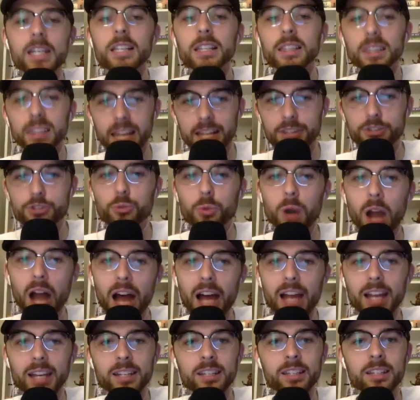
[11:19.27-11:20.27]
Let's
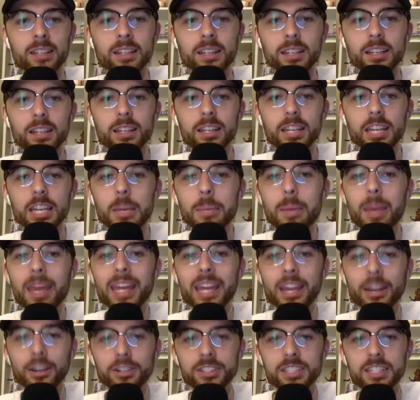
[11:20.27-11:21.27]
ride. eBay
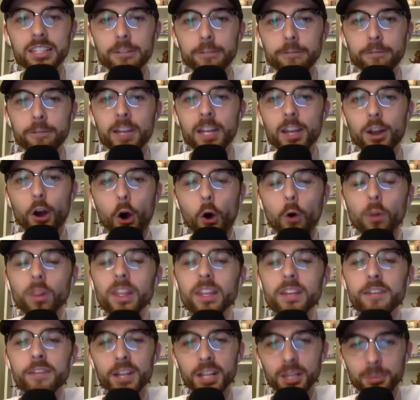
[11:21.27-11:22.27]
guaranteed fit
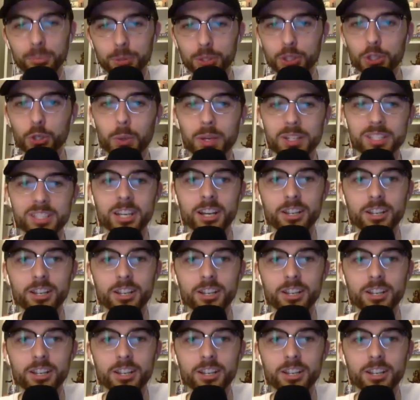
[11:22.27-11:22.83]
only available to U.S.